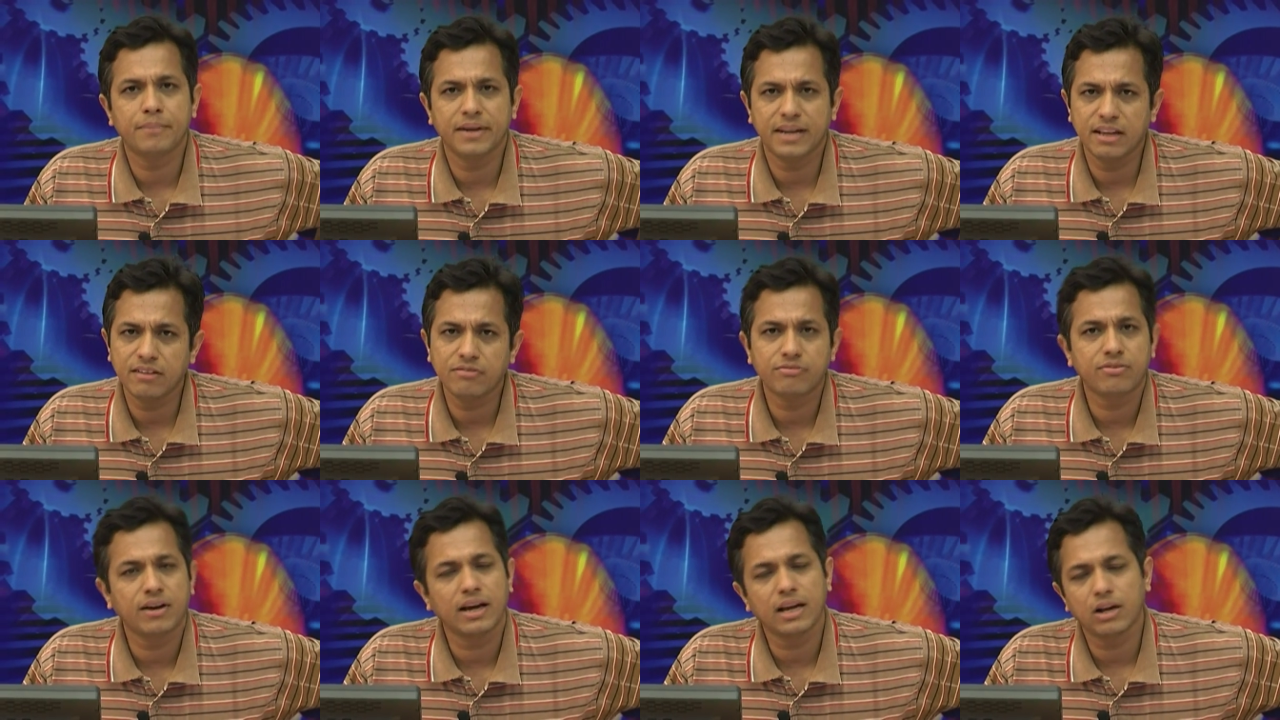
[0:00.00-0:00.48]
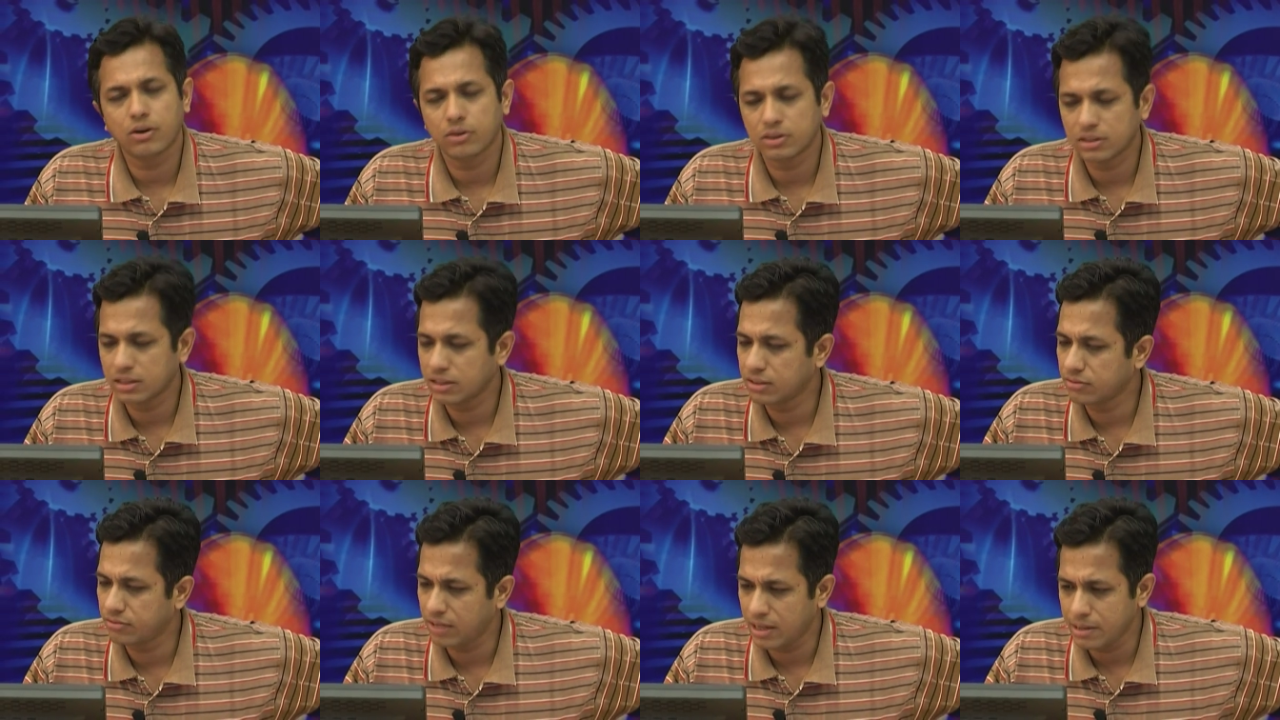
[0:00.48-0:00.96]
PDF file on
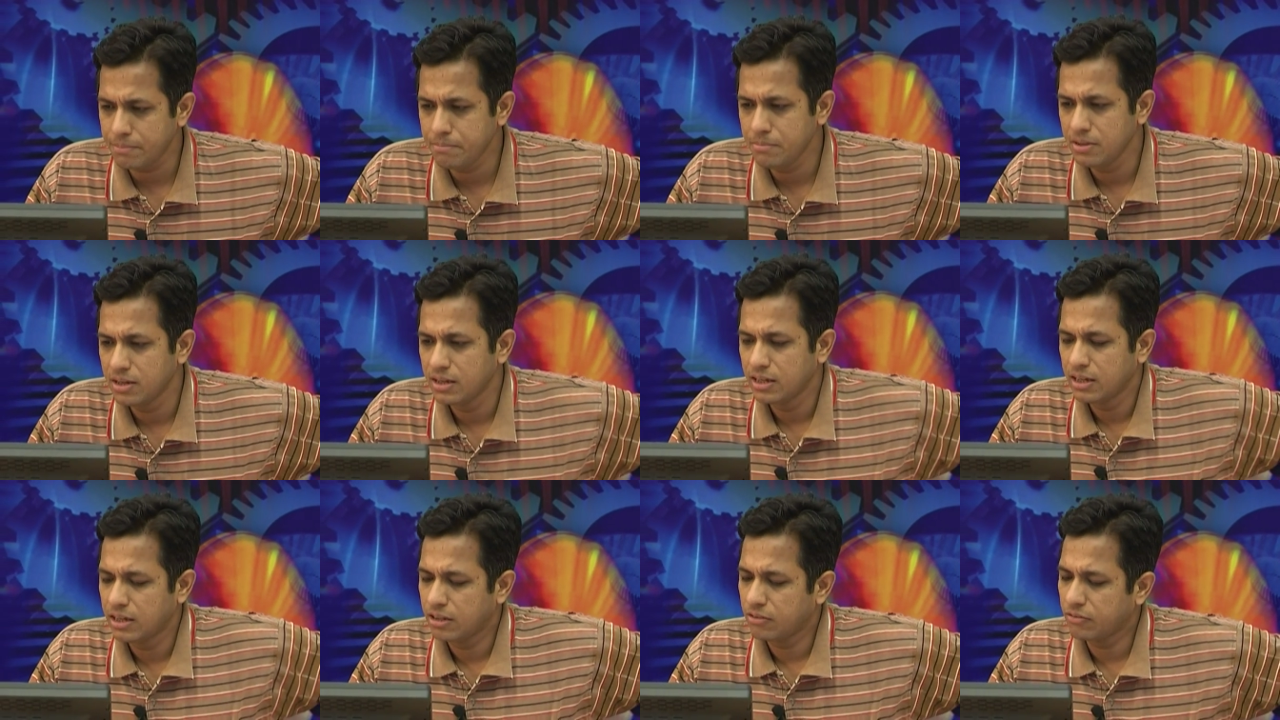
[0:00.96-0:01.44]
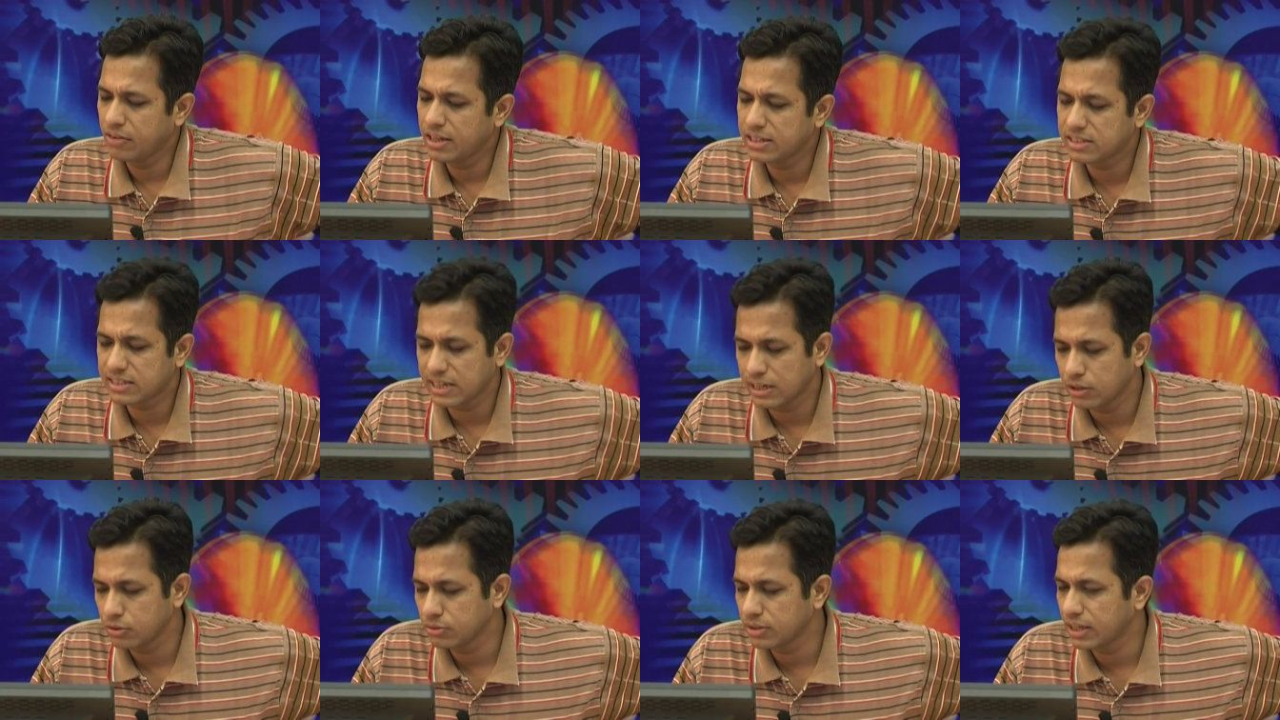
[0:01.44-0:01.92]
the web. We will
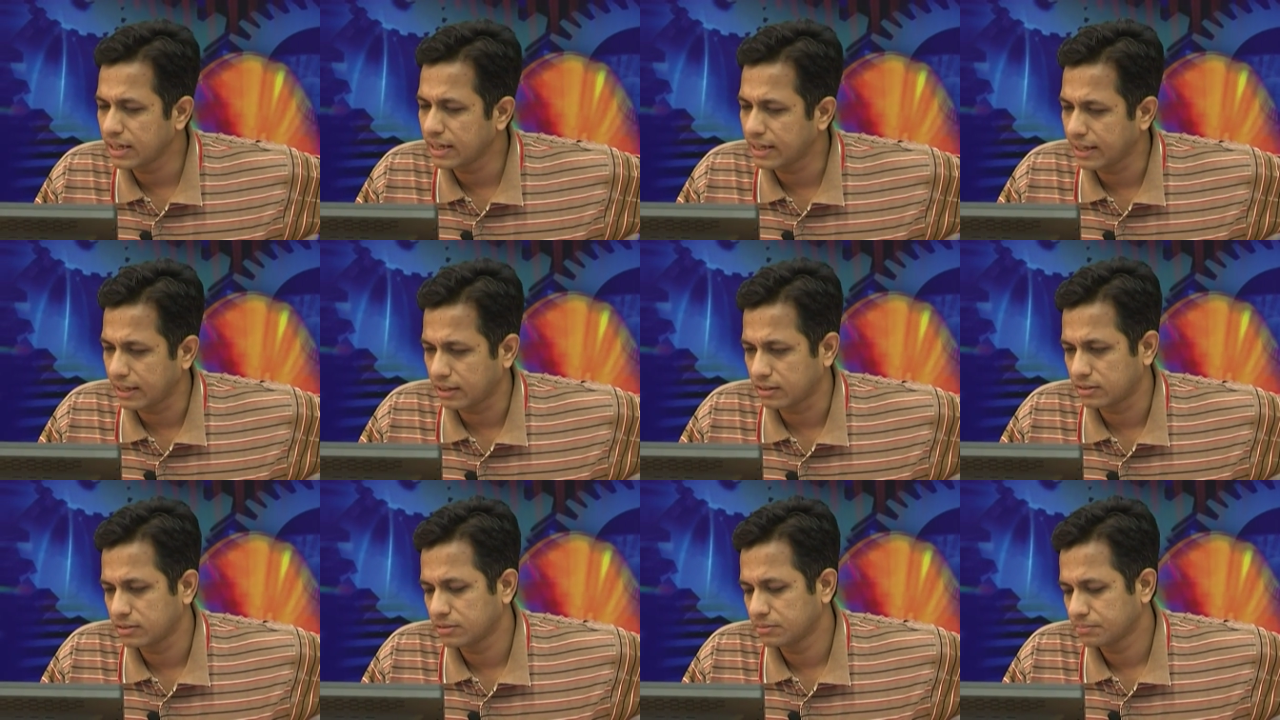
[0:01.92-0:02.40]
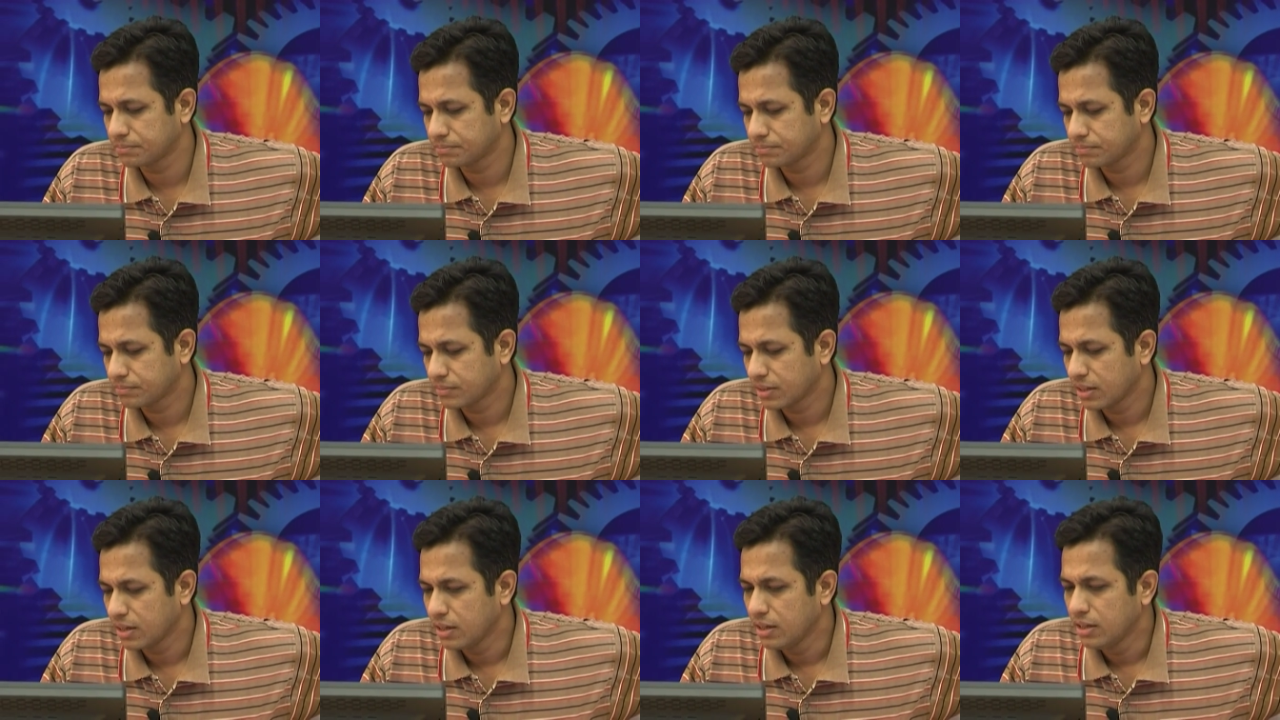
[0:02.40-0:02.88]
send you the link.
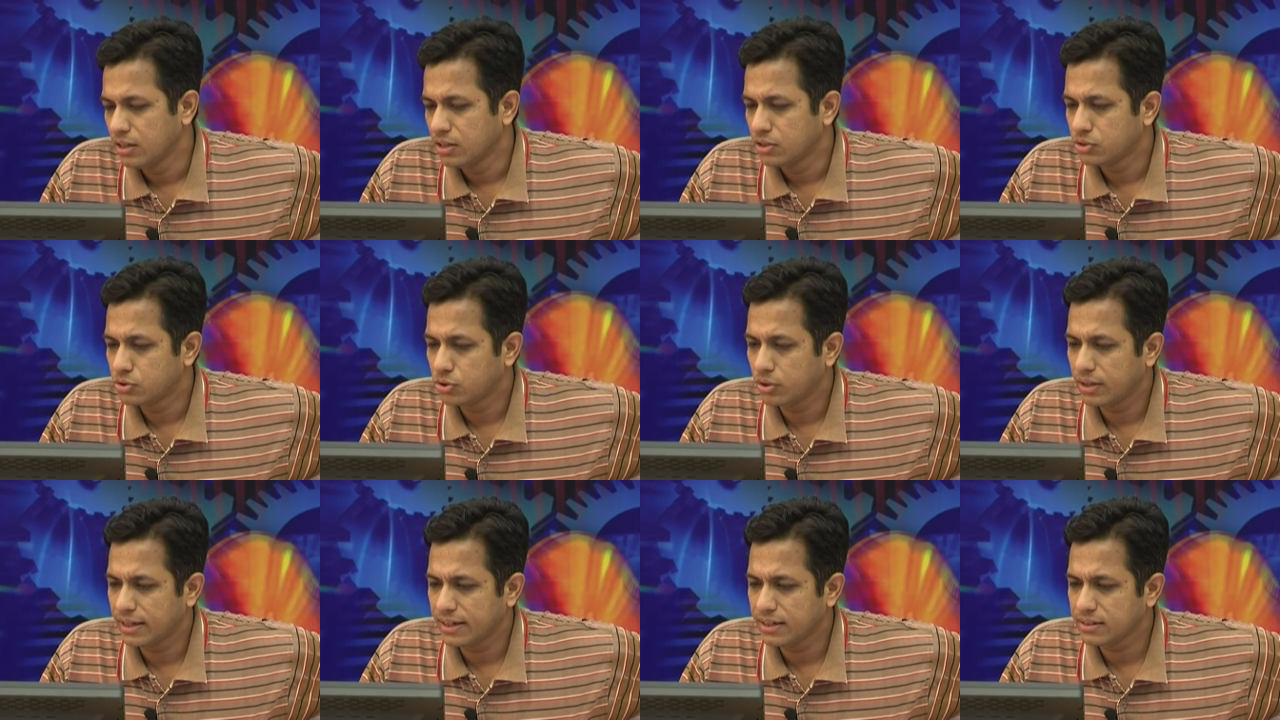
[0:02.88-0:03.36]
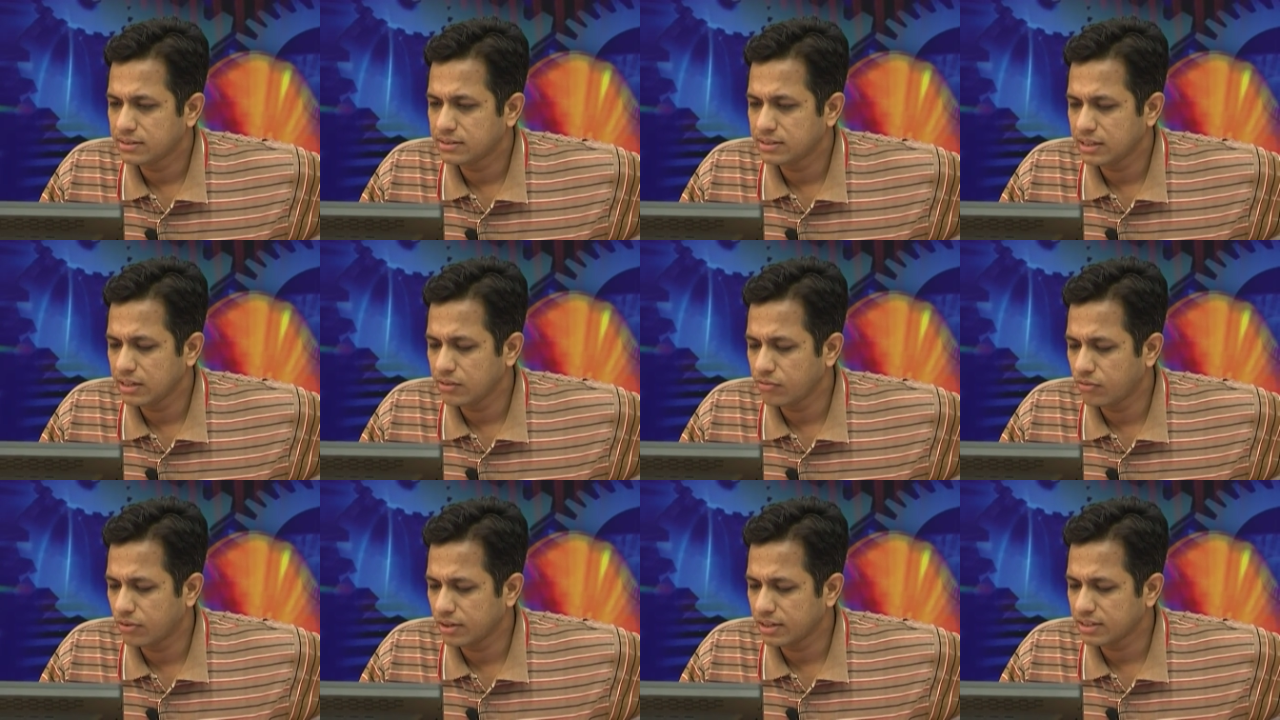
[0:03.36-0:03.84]
So let us
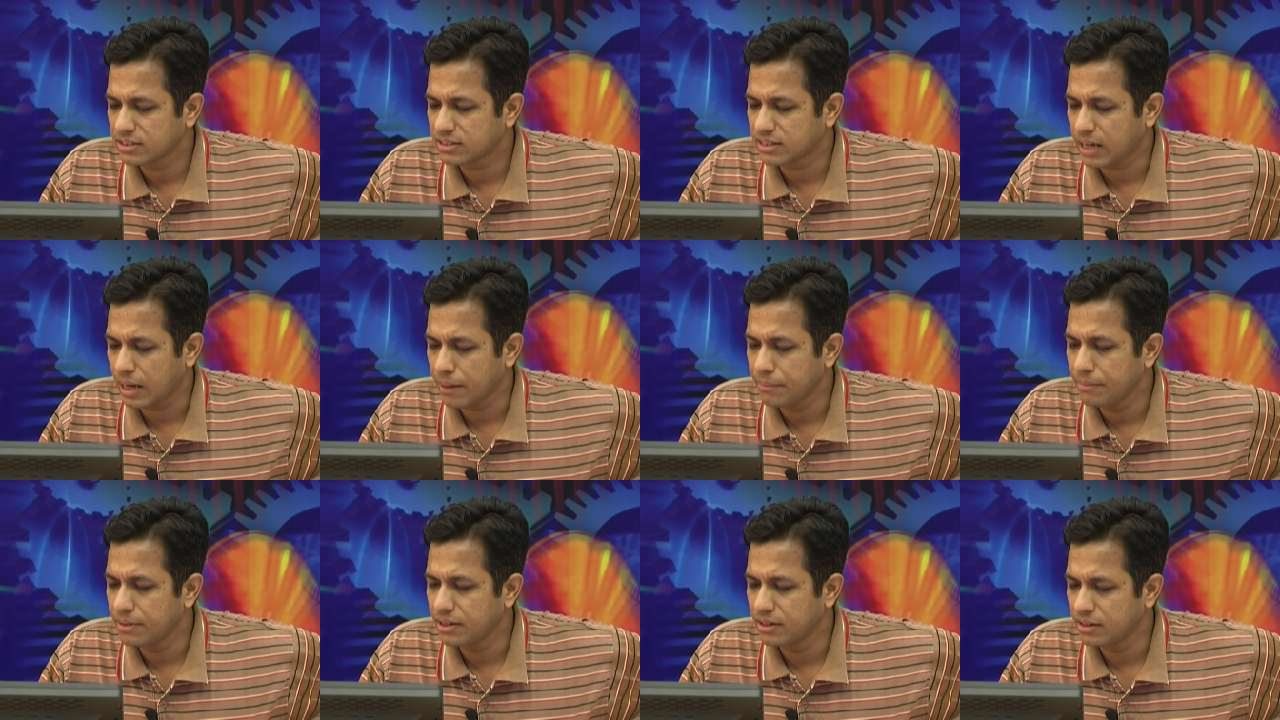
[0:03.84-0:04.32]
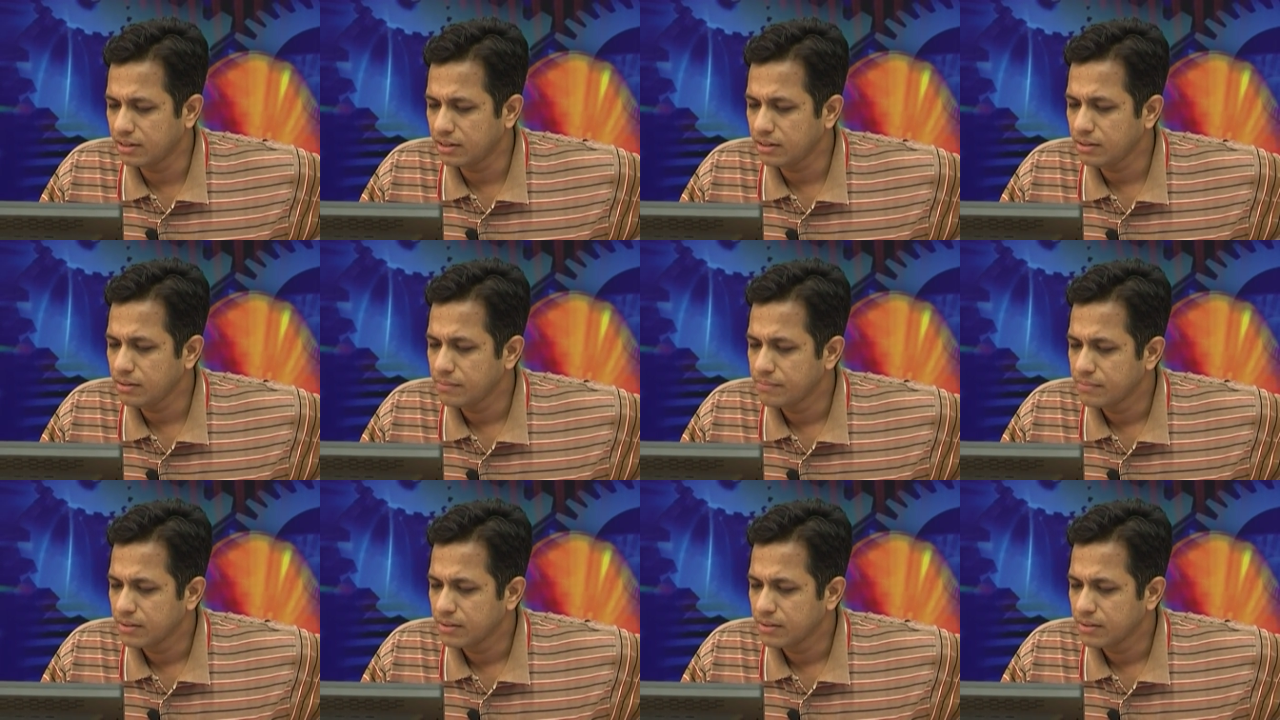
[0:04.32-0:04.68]
see what is typed here.